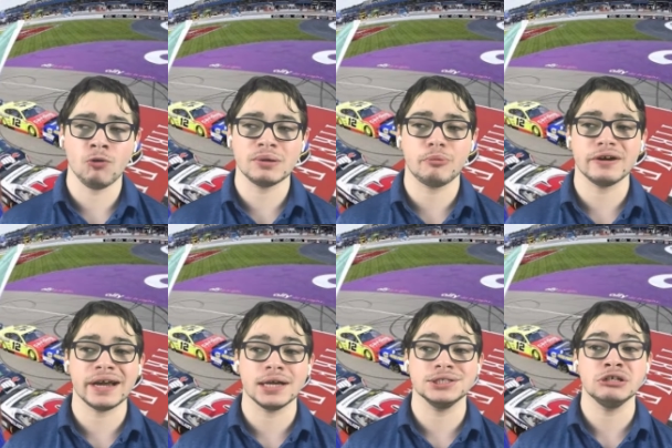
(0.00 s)
only
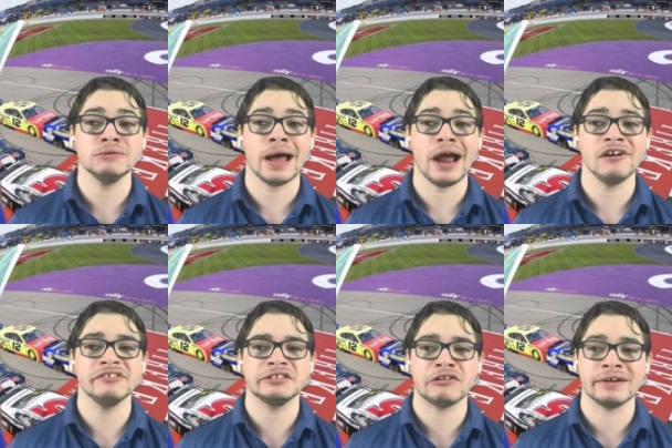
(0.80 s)
putting on two
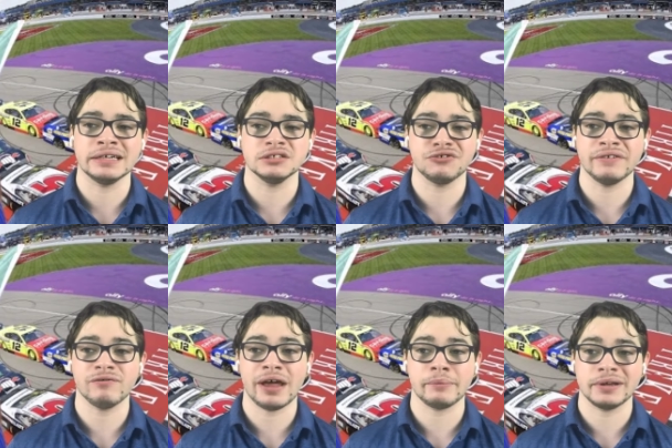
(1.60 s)
tires during his green
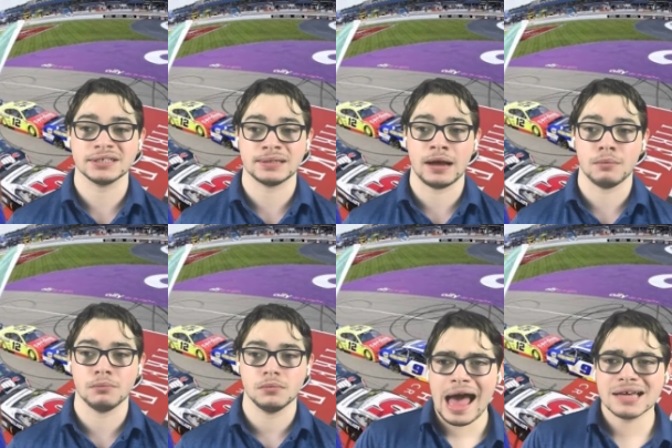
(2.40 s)
flag pit stop.
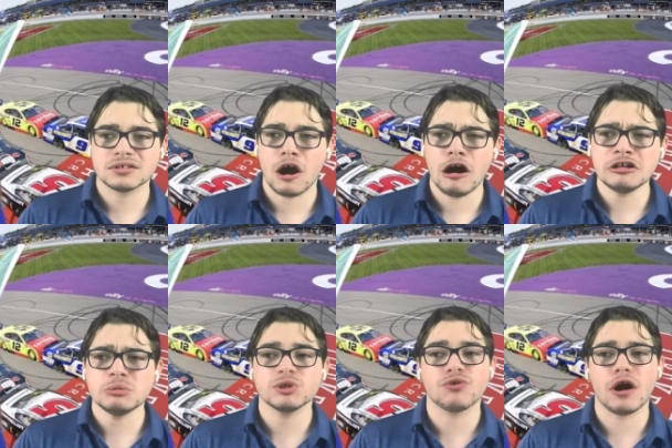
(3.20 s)
As cars
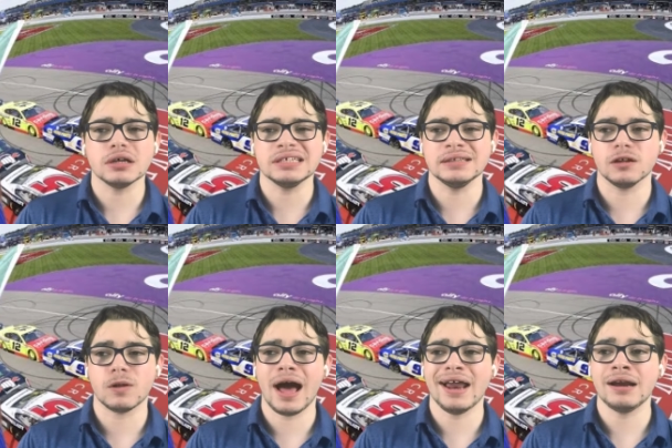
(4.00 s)
were crossing the
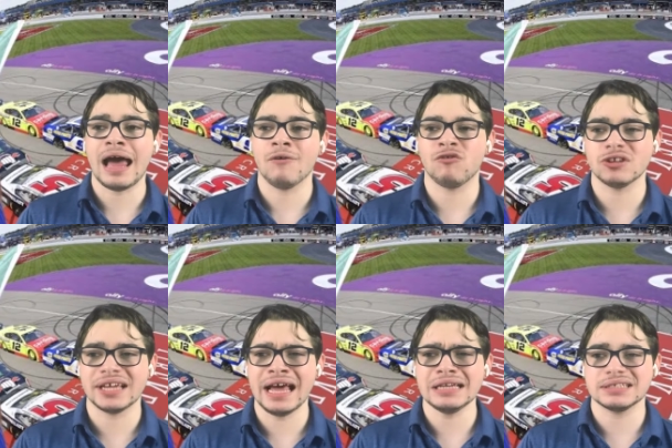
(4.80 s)
line for
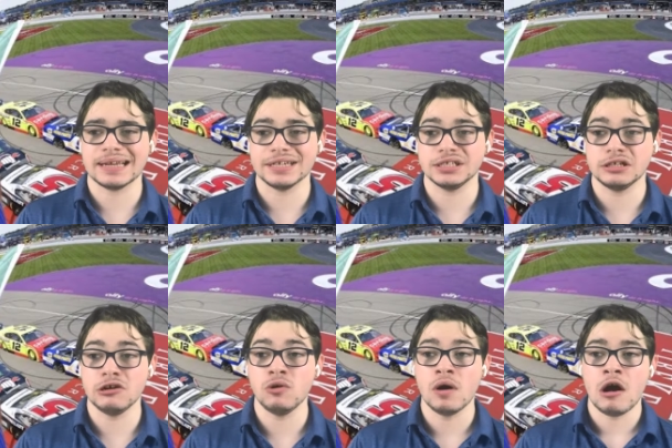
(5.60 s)
the end of stage
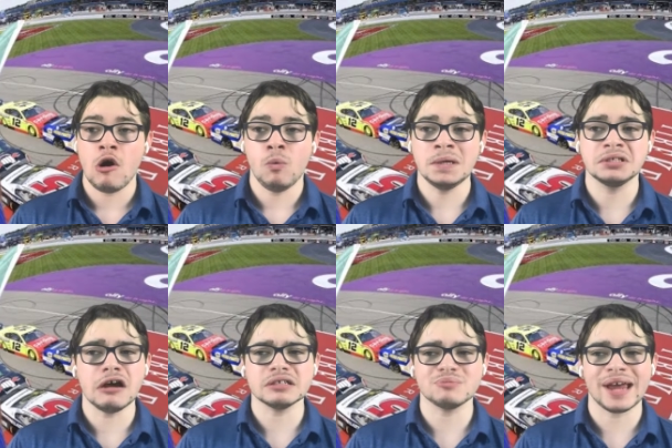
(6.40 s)
two, we
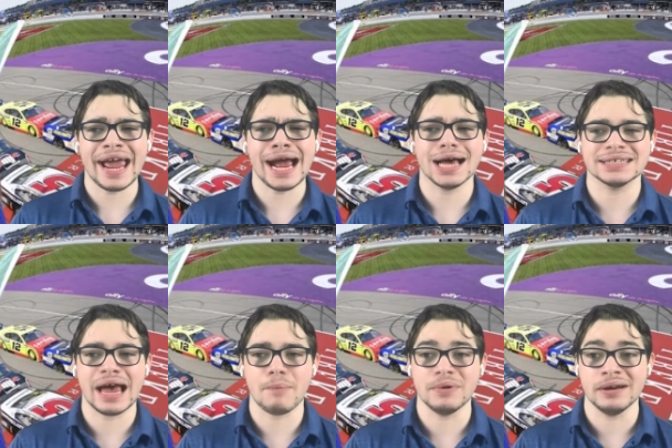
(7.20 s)
saw some chaos
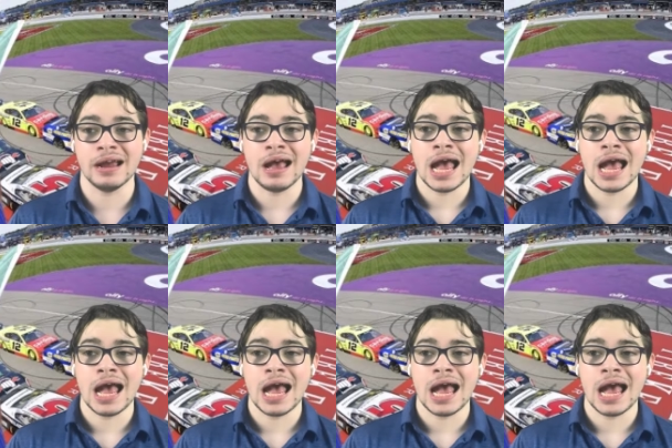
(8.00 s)
happen